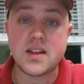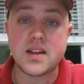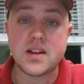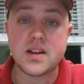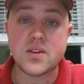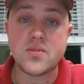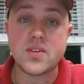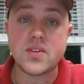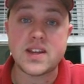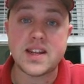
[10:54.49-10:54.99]

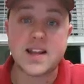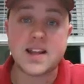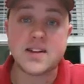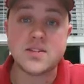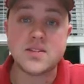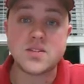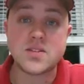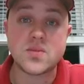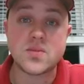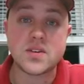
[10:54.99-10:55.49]
greenhouse
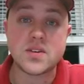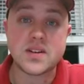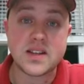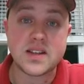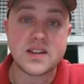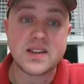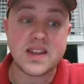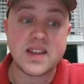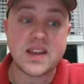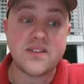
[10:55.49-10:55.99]
where it can
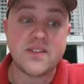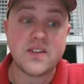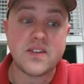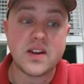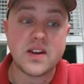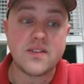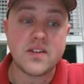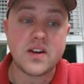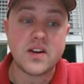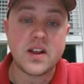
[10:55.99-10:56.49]
get very,
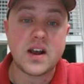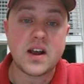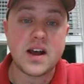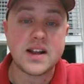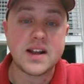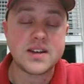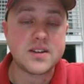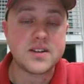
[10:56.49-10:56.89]
very hot.